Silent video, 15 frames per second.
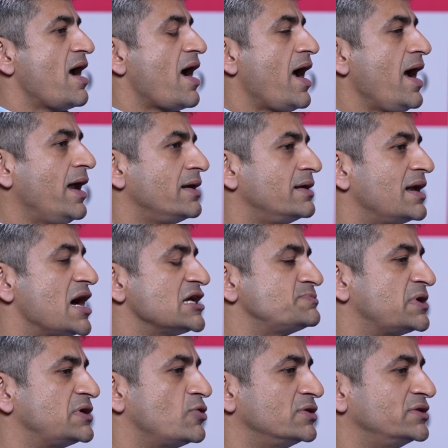And last
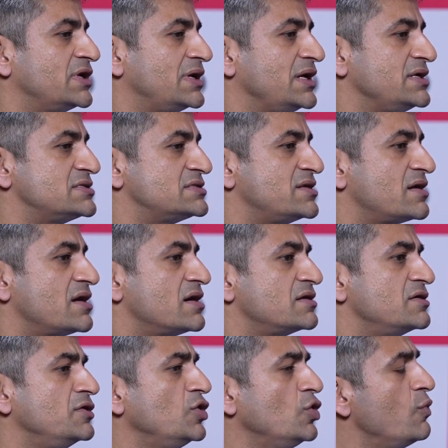but not the least, there are
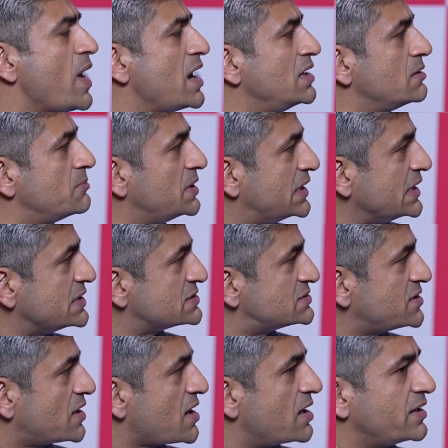new vulnerabilities
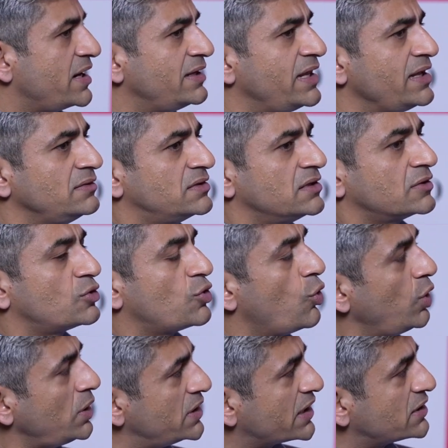that are hitting the
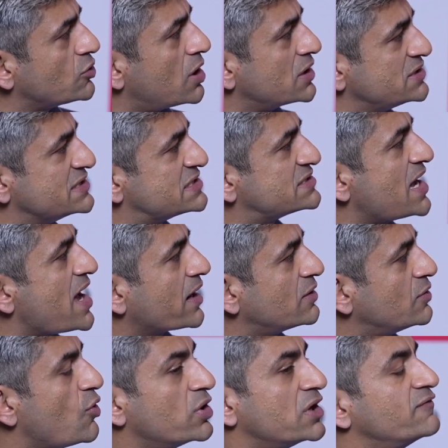core technology stack
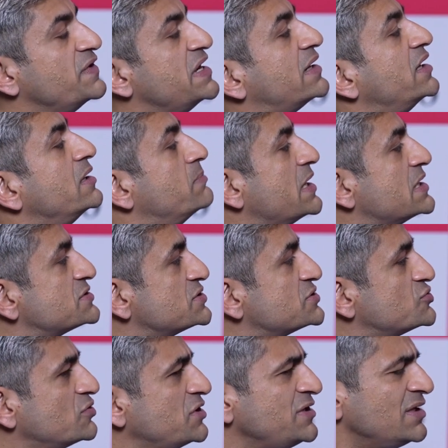on a weekly basis.
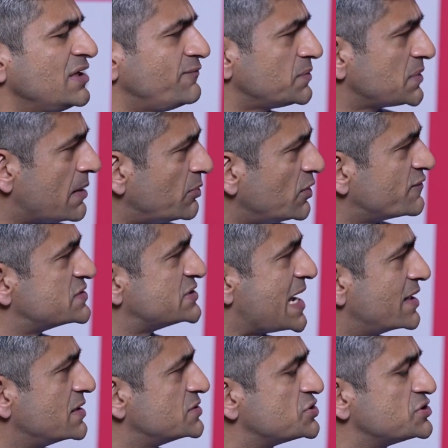So these are a couple of
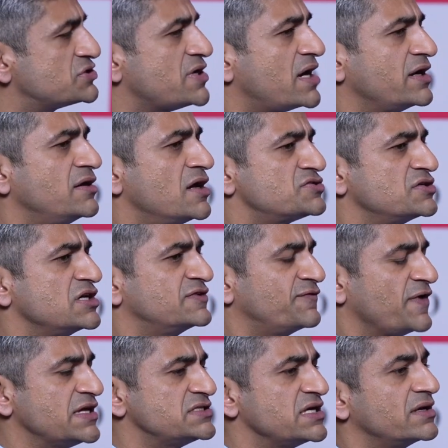challenges that industry is
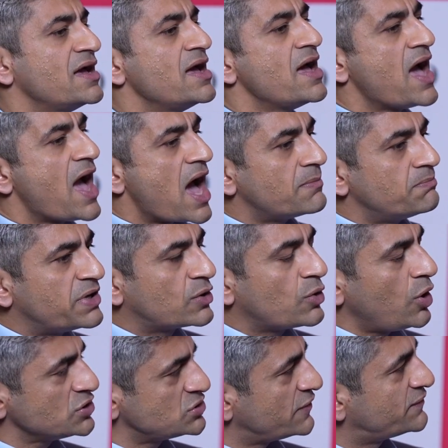facing. And
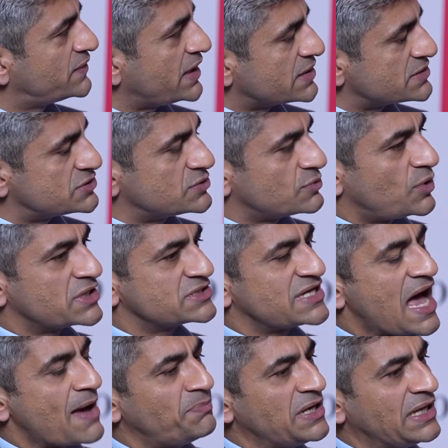because of this, what is
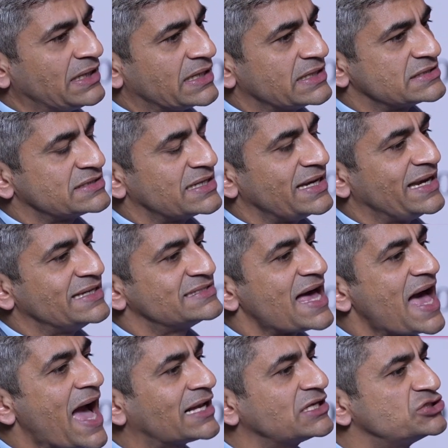happening is it's
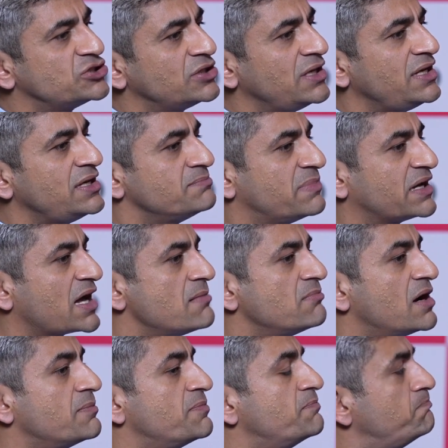actually become
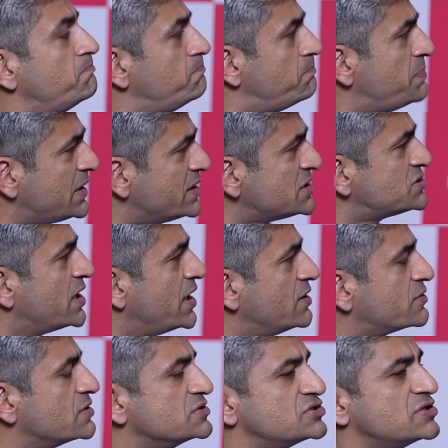a biggest
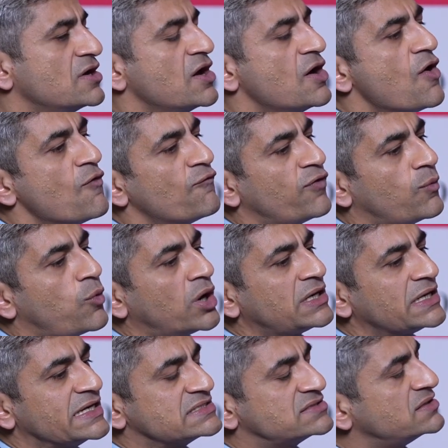hindrance for
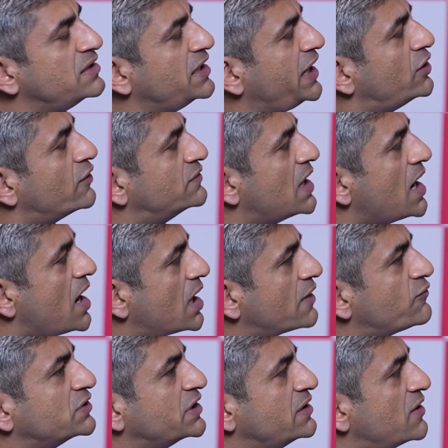what is the need of the hour
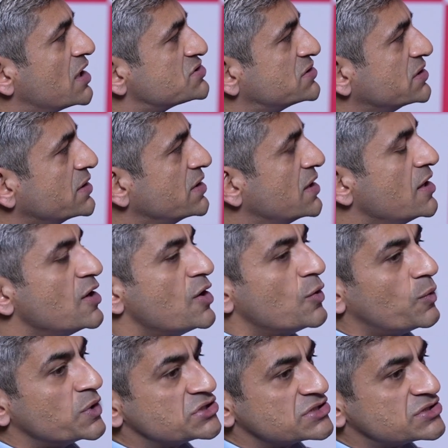for the industry,
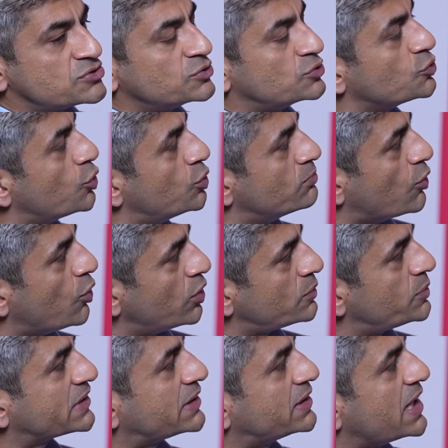which is to do more
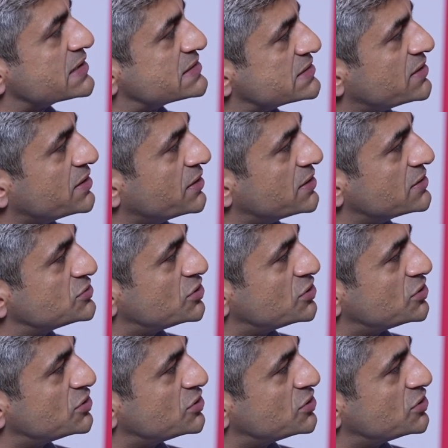with less in here.